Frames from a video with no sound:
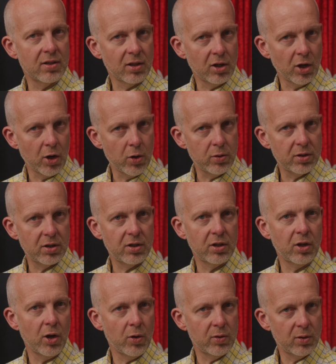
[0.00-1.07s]
the ghost to
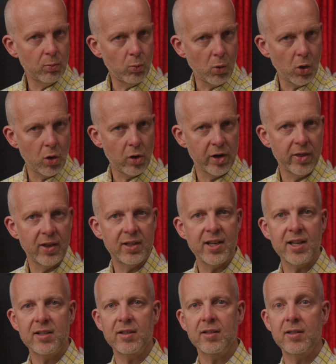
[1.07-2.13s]
go to war in the
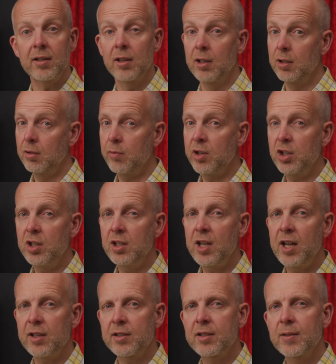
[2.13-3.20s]
desert, which he
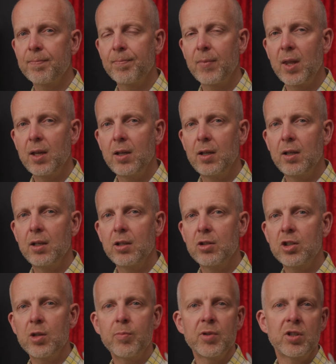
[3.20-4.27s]
does.
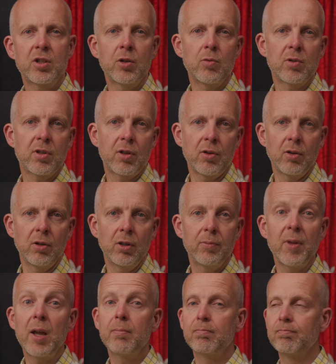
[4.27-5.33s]
She pursues
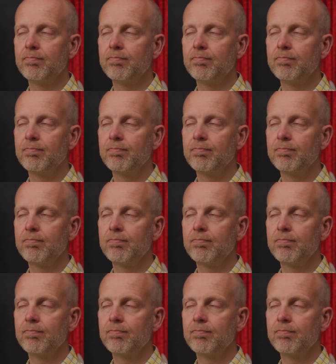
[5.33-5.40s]
Chris